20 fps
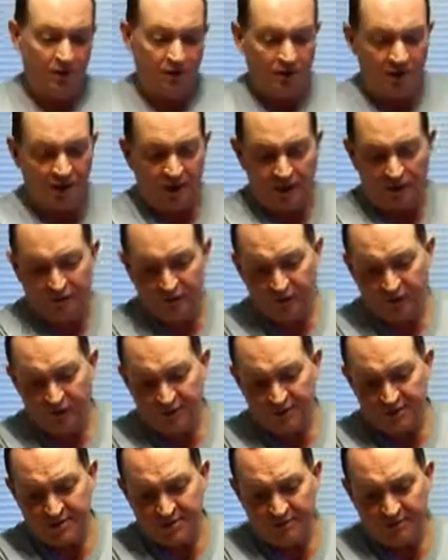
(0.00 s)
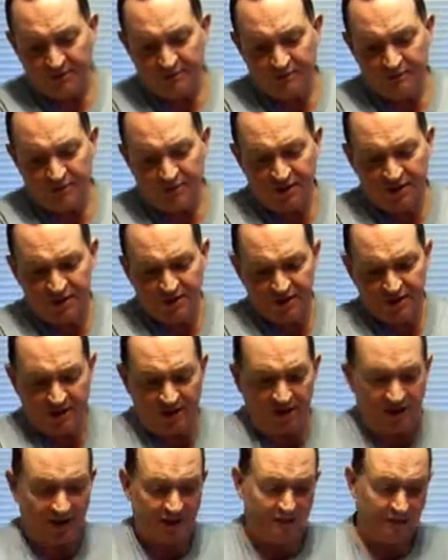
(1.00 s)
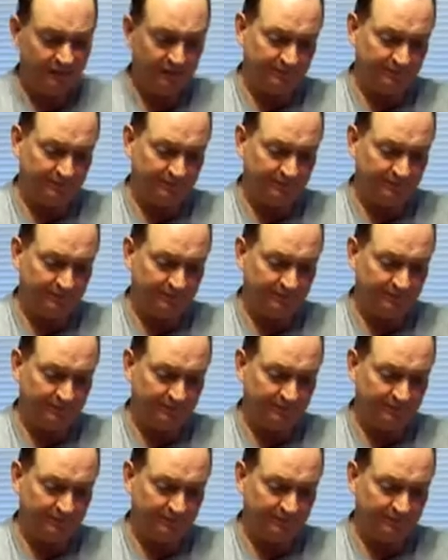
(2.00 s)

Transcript: Okay, I'm turning the speed up just a tad